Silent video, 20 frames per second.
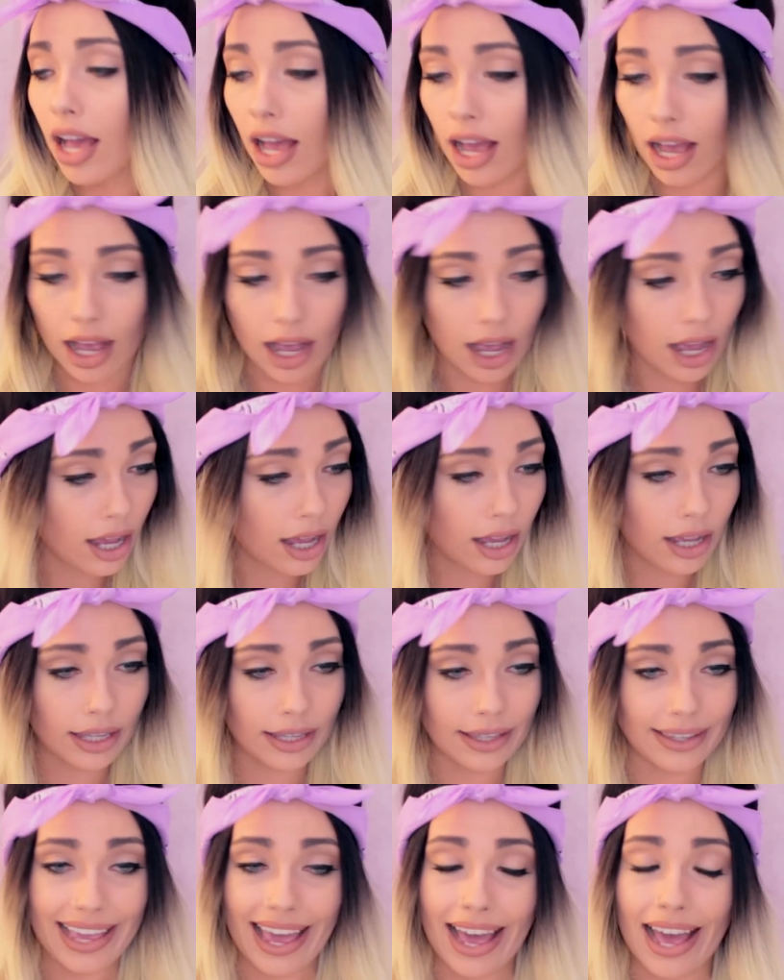
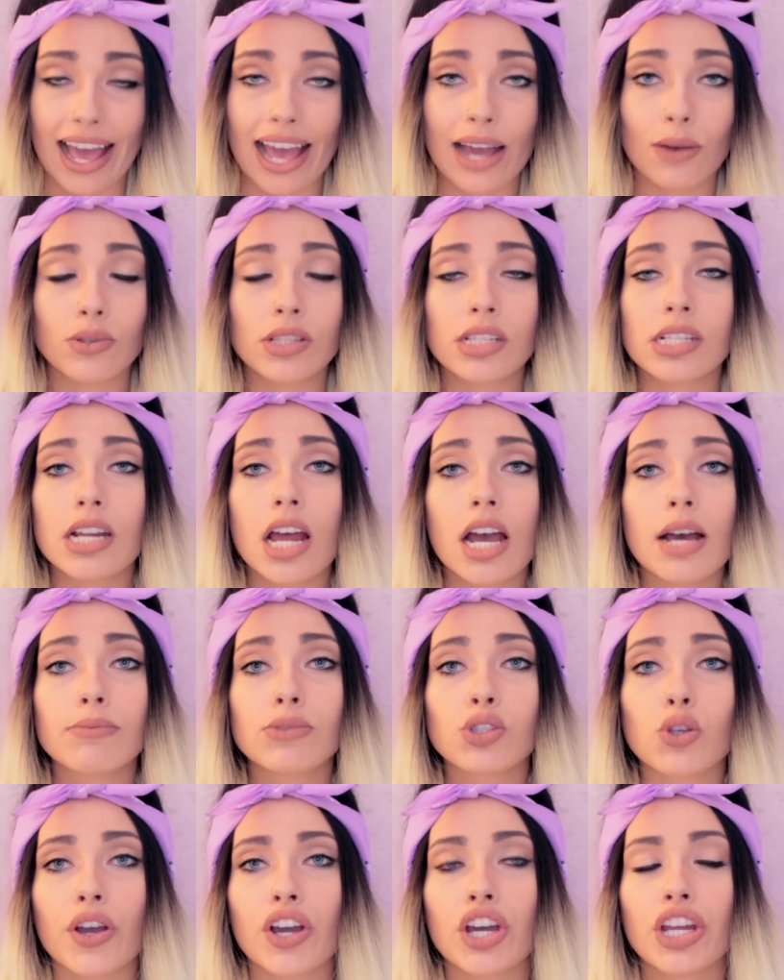Uh, yeah, I was
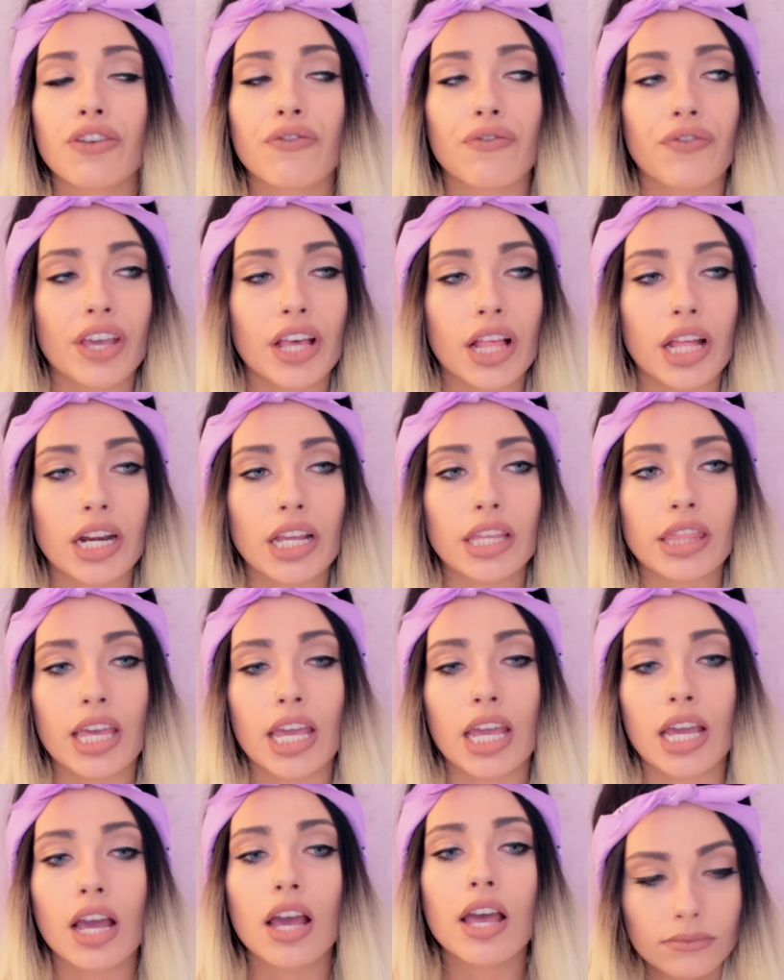numb so I couldn't feel
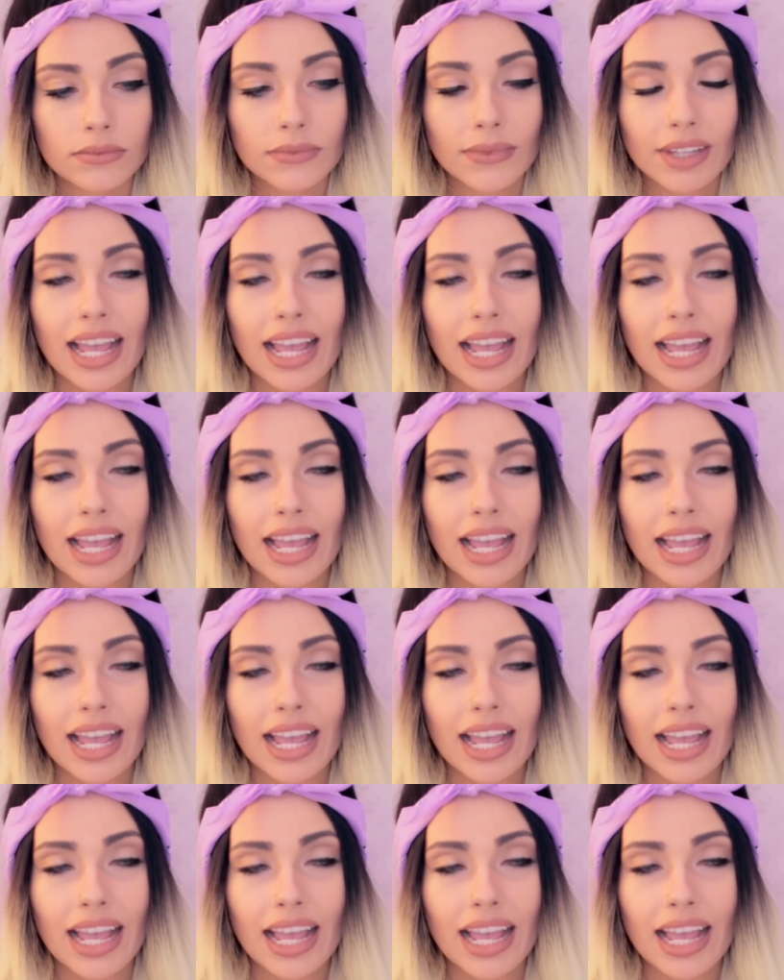anything.